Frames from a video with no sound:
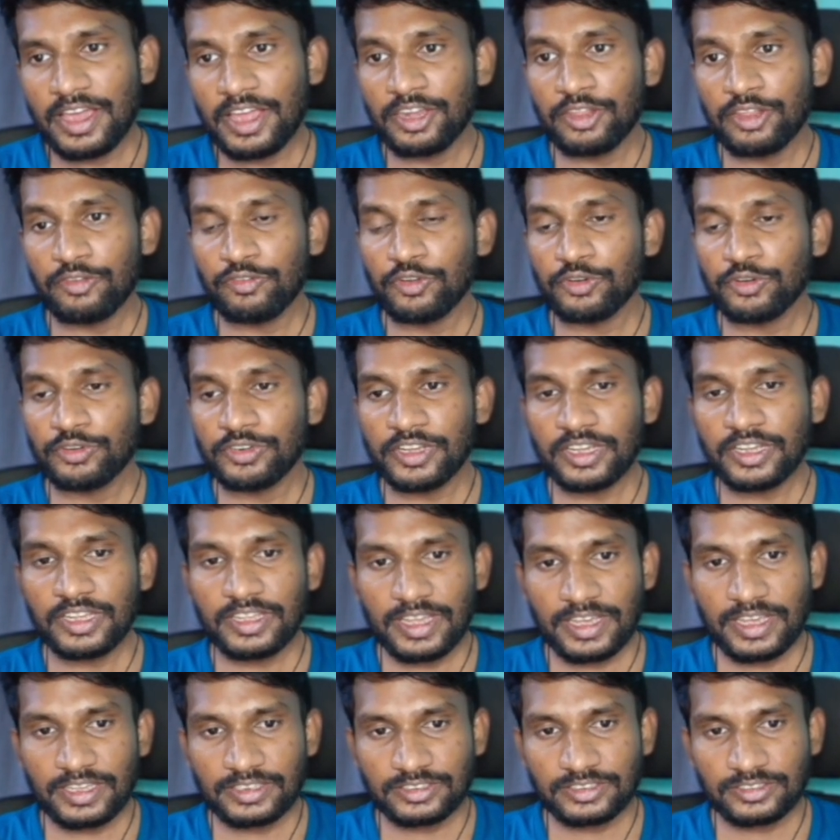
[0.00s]
And if you tick
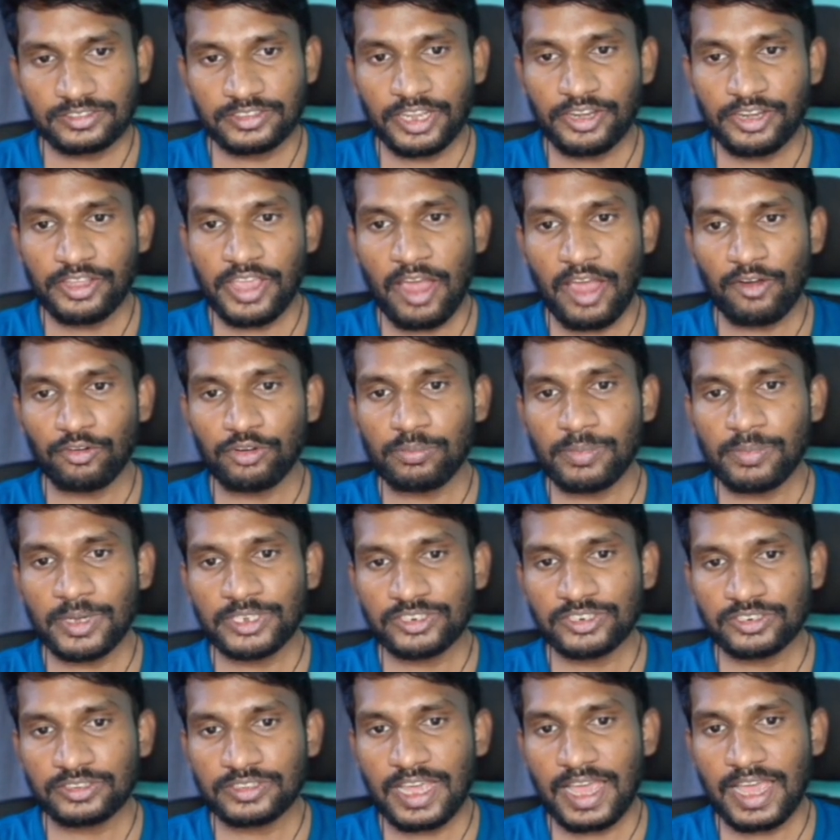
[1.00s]
yes, then you have to
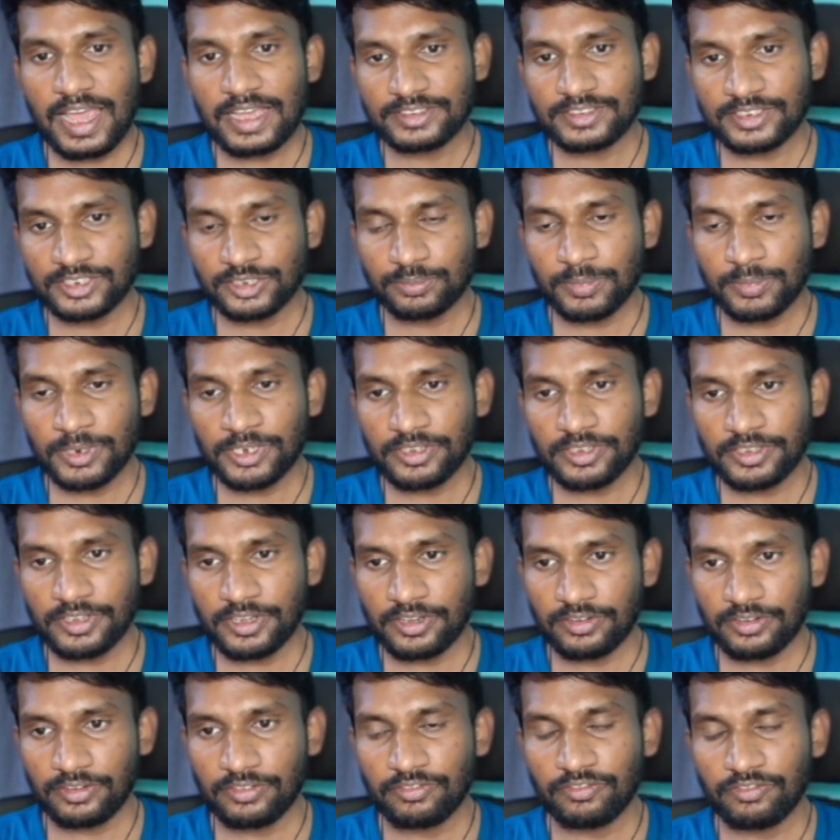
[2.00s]
mention the assessment
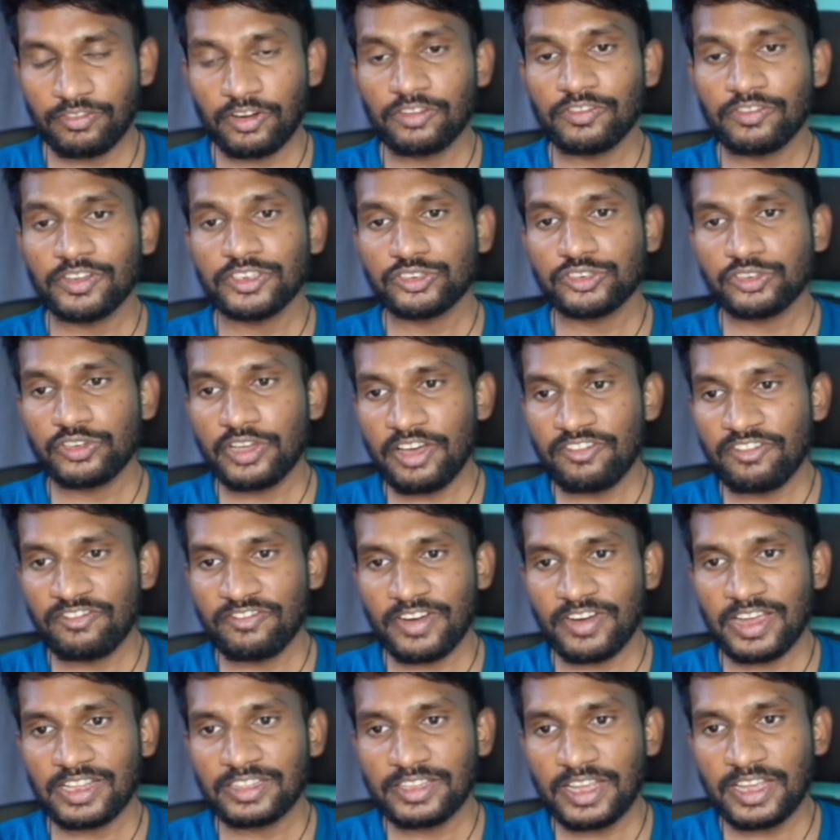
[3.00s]
year for which you have
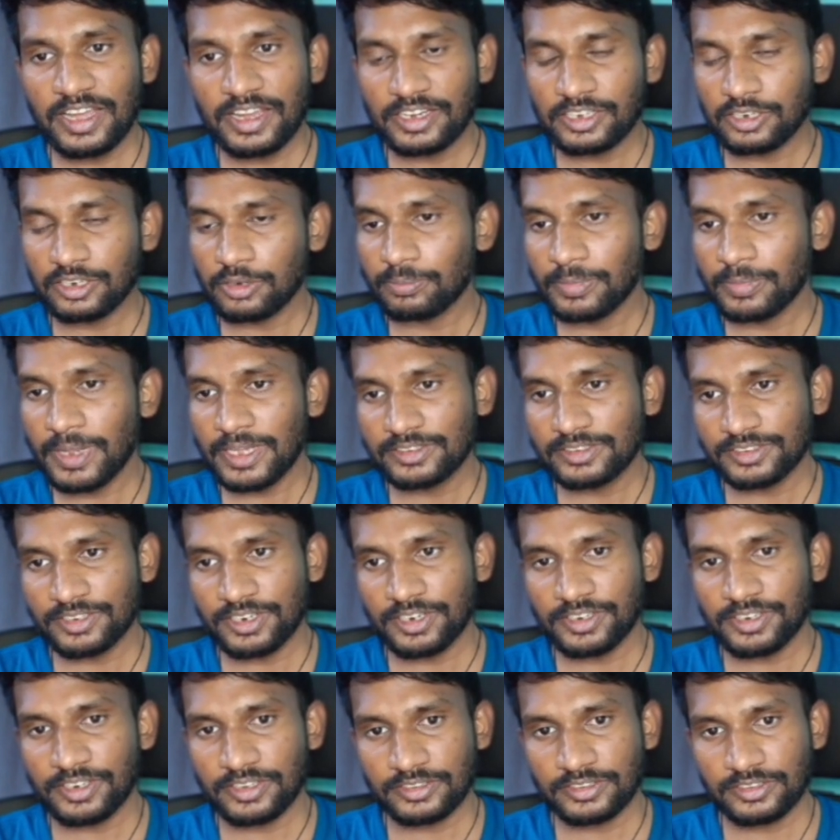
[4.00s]
filed the income tax
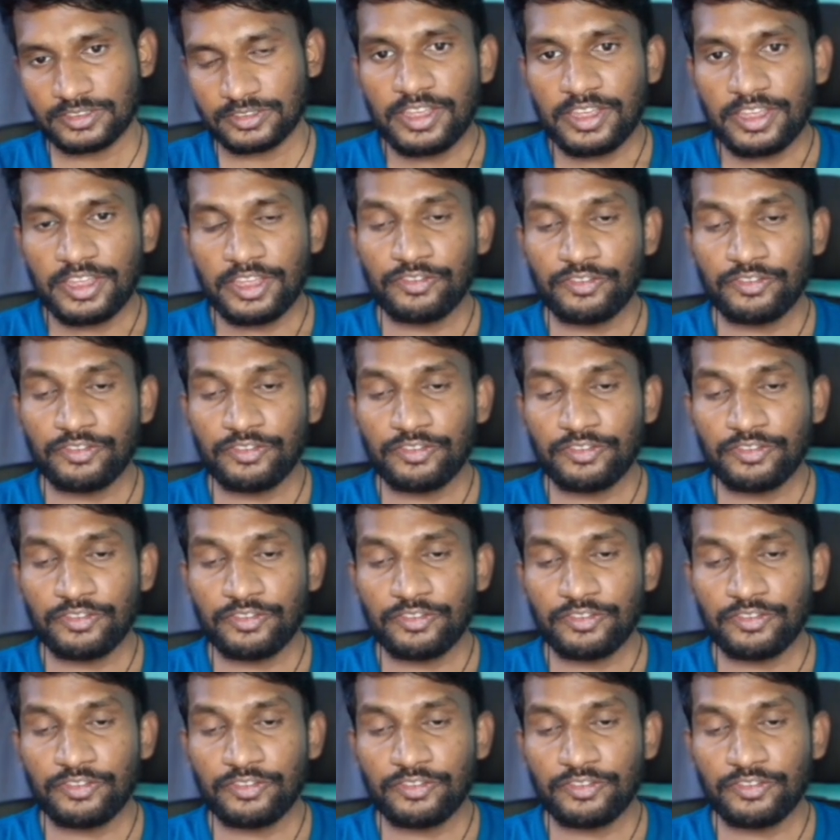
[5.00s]
returns.